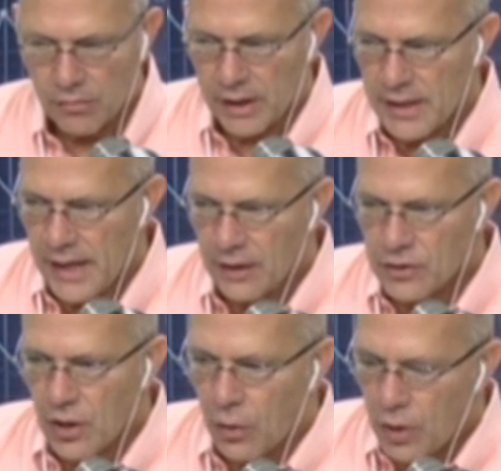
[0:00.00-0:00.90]
right now.
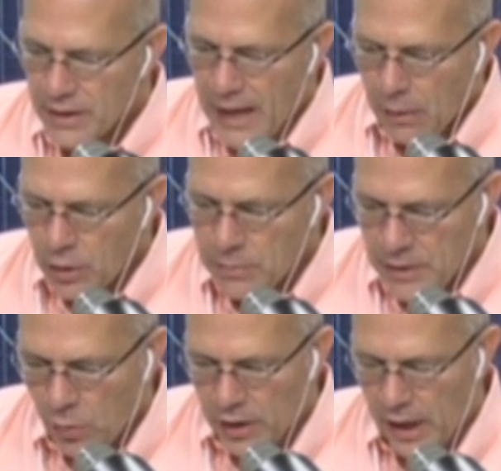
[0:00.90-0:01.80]
So that would
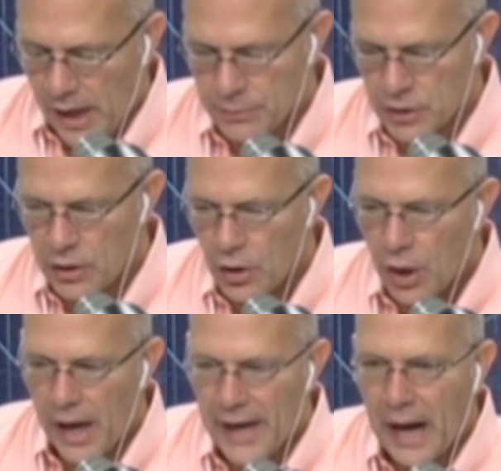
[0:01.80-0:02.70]
be one option.
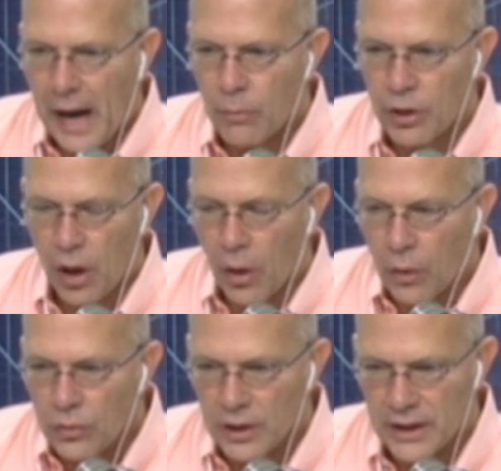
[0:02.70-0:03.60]
And I would
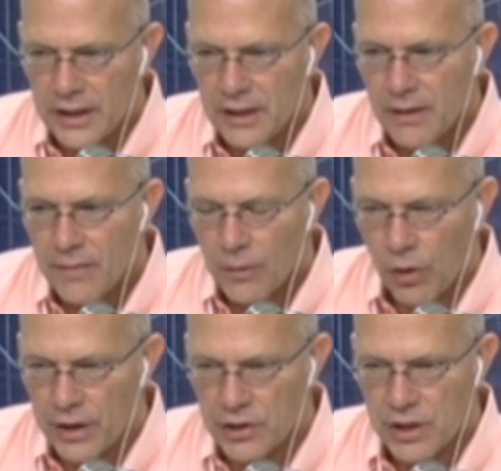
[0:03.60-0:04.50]
only
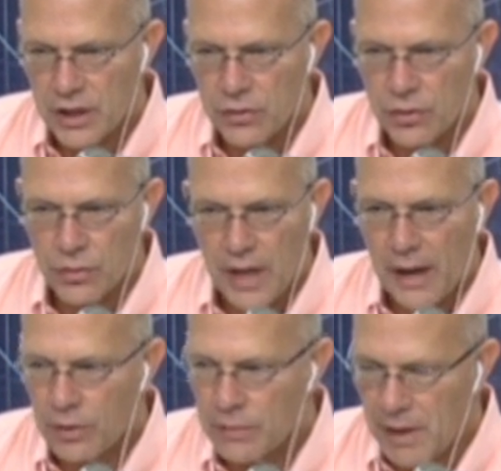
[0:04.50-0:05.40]
want to see you do
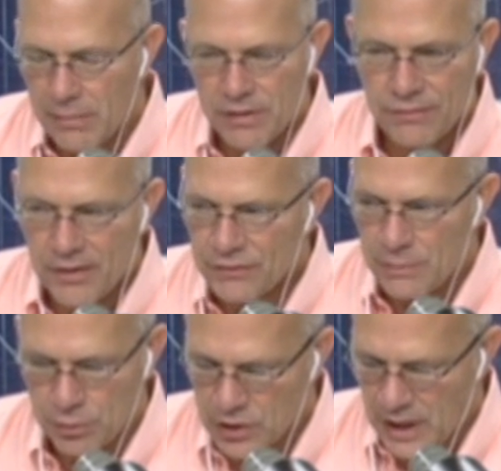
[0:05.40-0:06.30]
that with maybe
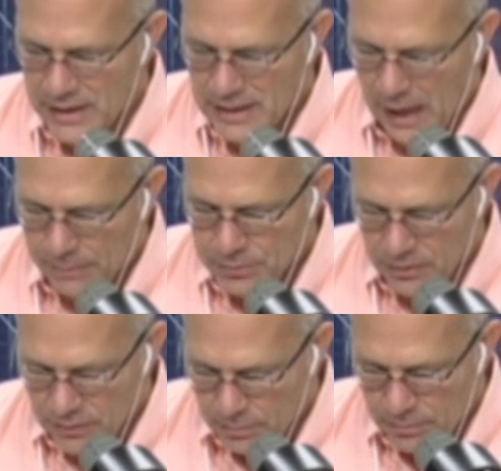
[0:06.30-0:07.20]
50% tops
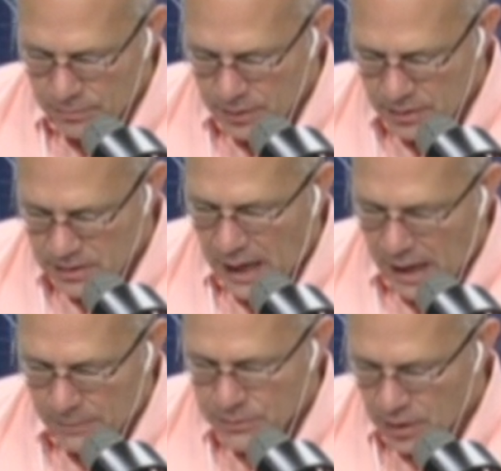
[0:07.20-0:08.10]
of the
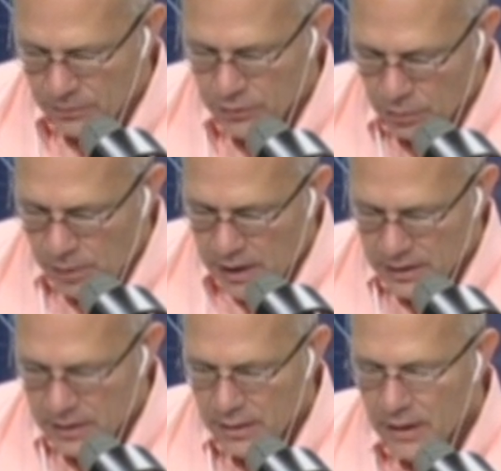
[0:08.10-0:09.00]
tops of your
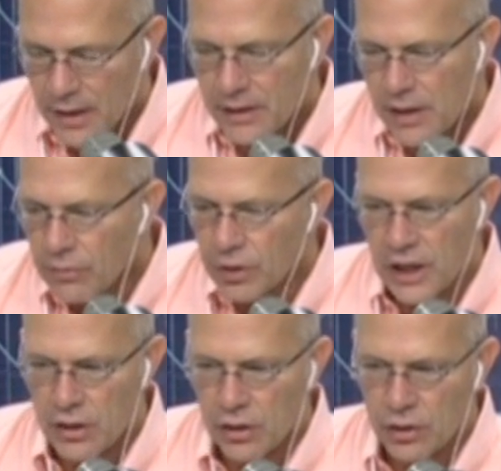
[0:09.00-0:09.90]
money. The other
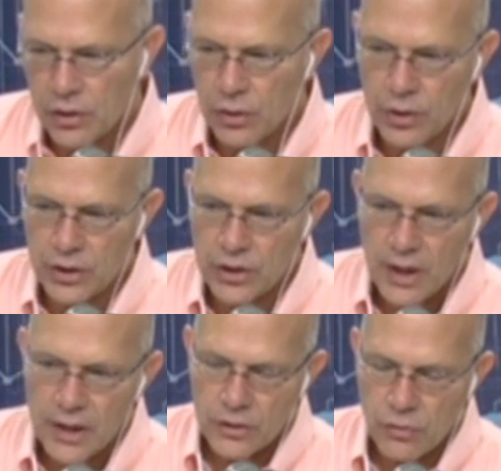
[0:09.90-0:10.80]
thing you could do is
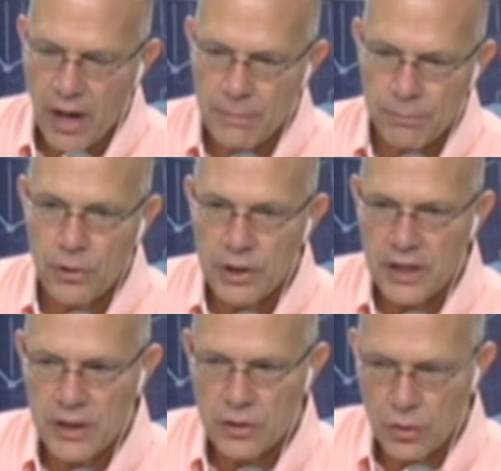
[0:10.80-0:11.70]
try to put
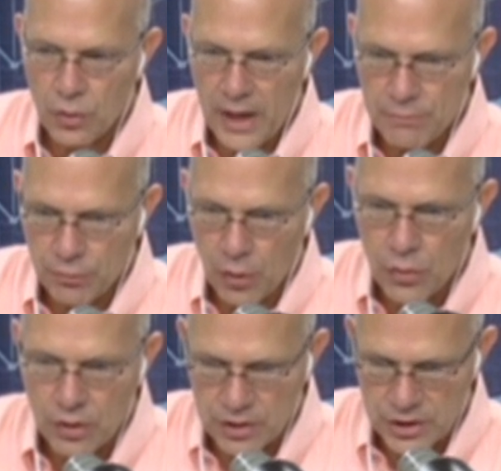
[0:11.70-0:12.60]
it into a
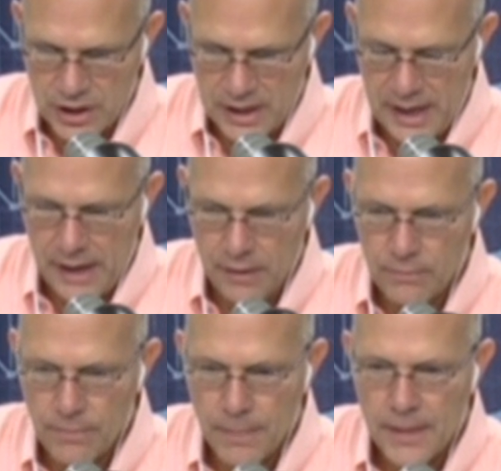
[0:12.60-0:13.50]
brokerage
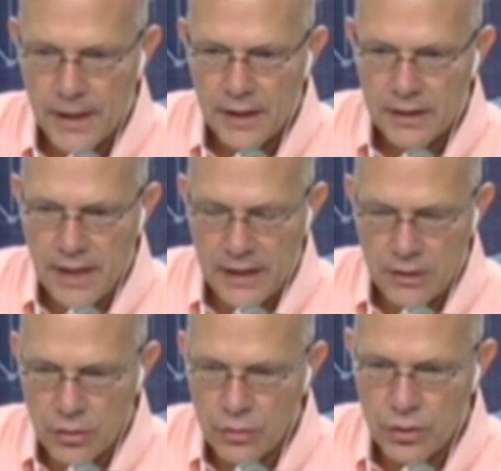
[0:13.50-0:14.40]
account that
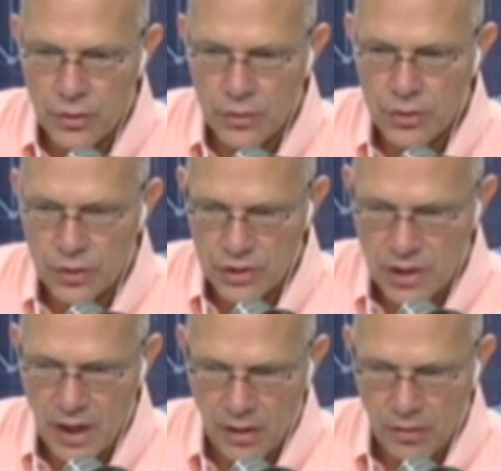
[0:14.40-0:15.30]
you do
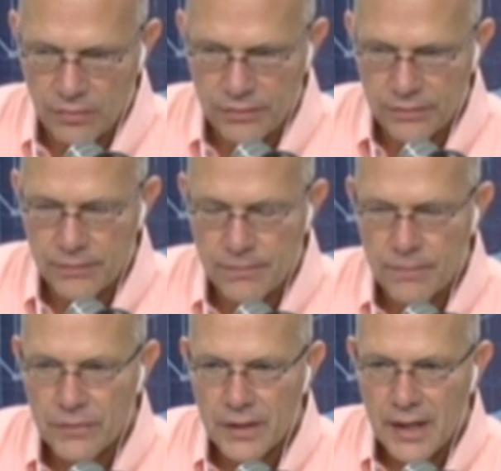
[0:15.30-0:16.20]
yourself
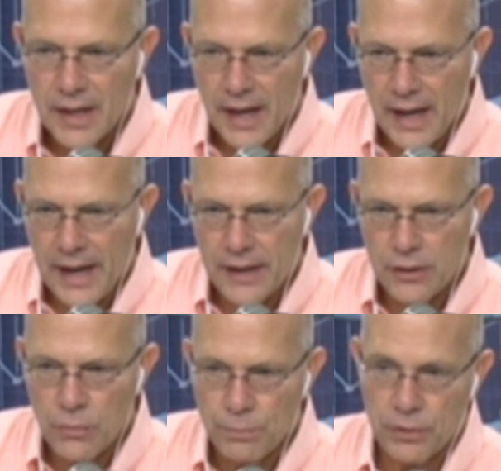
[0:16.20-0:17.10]

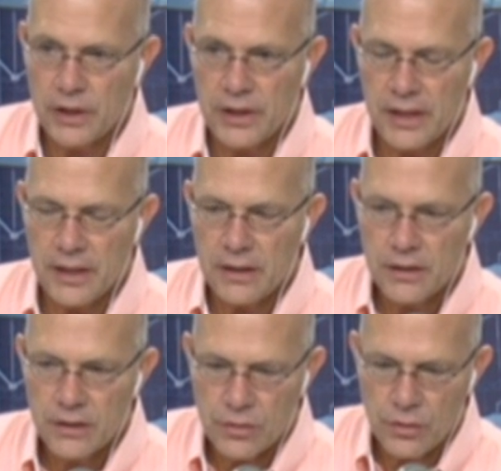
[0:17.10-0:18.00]
and you put it
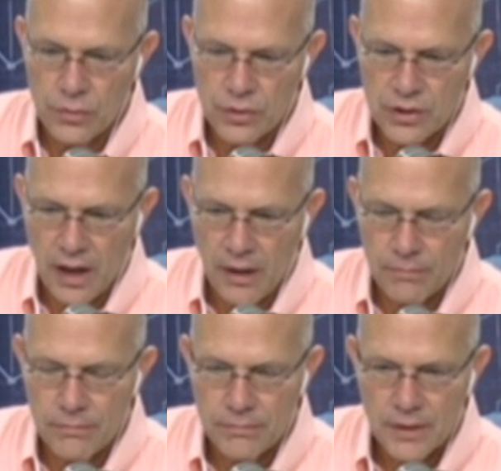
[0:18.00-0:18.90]
into
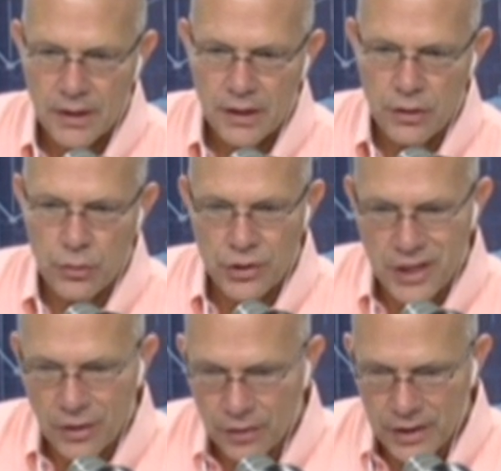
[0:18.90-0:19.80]
some
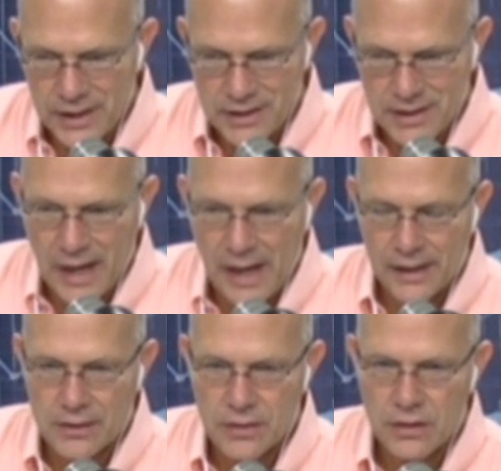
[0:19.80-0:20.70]
utility
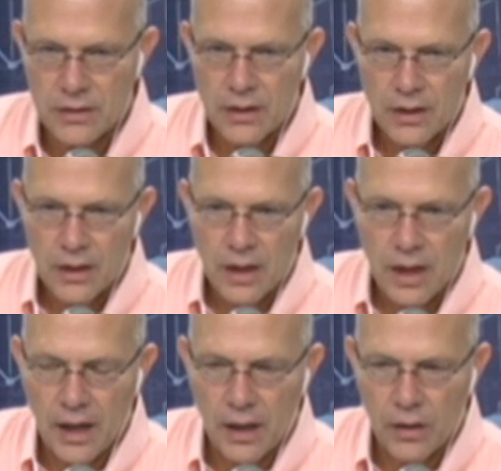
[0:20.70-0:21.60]
stocks
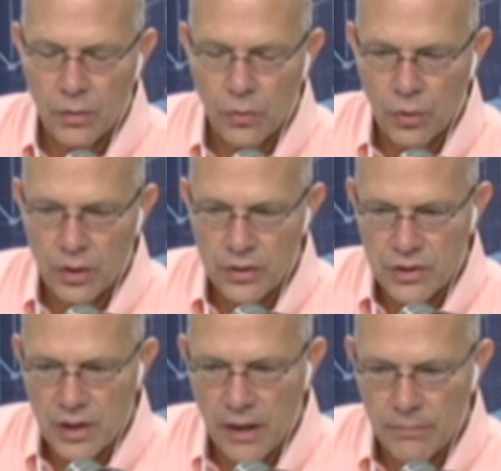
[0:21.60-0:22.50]
uh, or
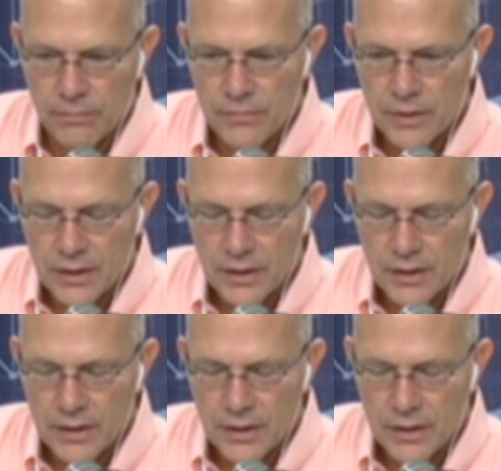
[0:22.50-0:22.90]
some